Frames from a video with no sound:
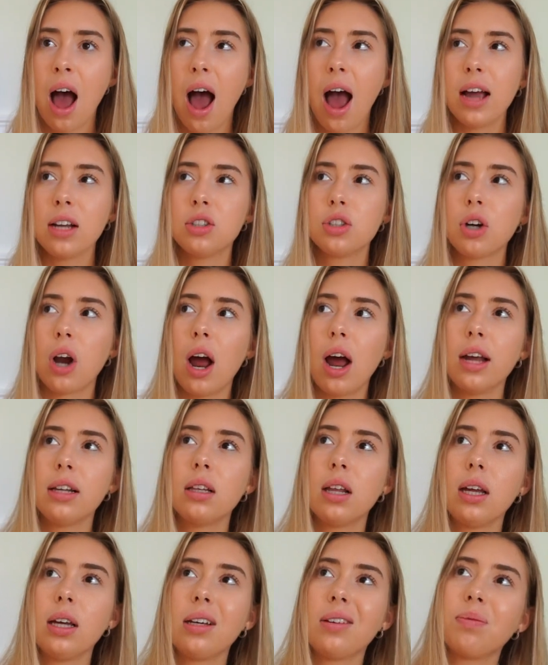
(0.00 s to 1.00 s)
I
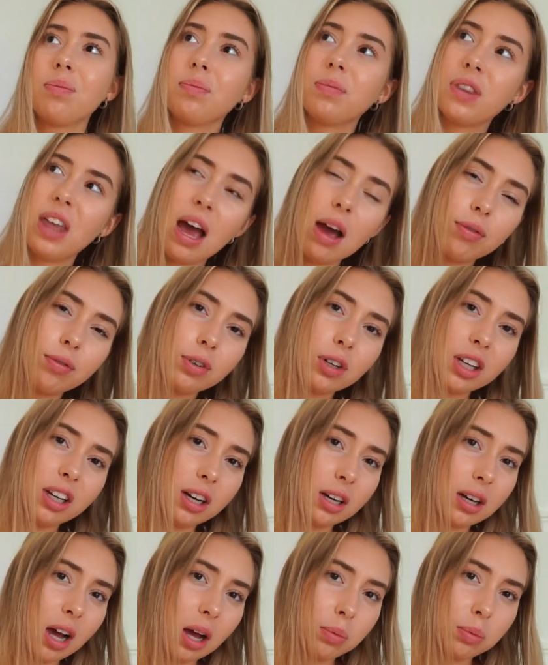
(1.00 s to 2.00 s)
tried like that for like
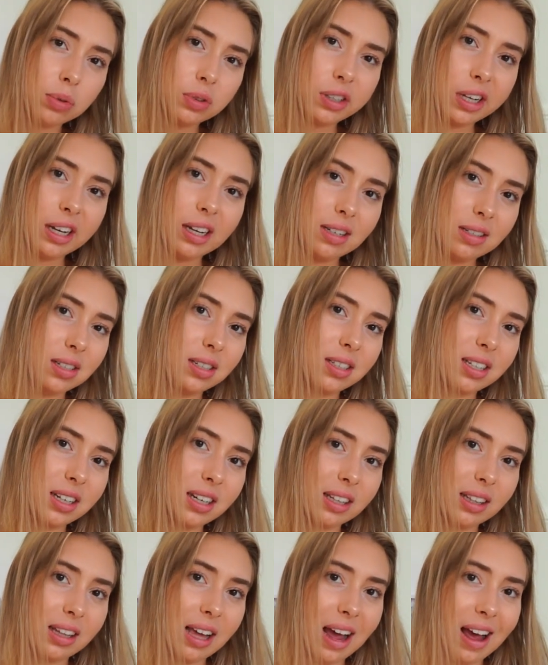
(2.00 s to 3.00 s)
a couple days, it
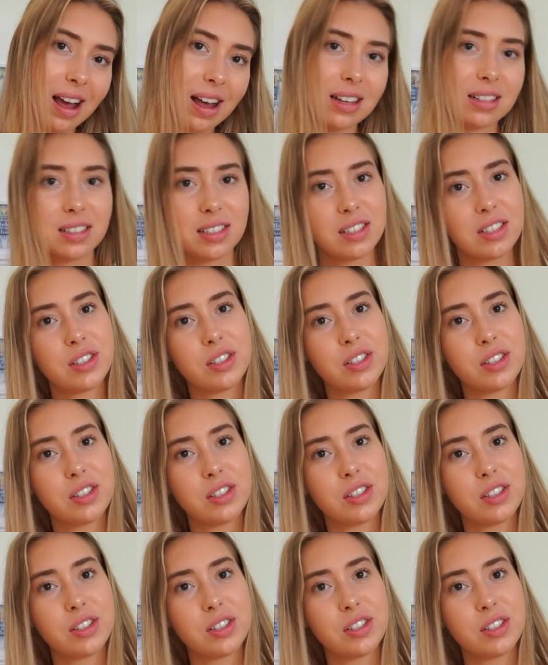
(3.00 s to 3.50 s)
didn't last.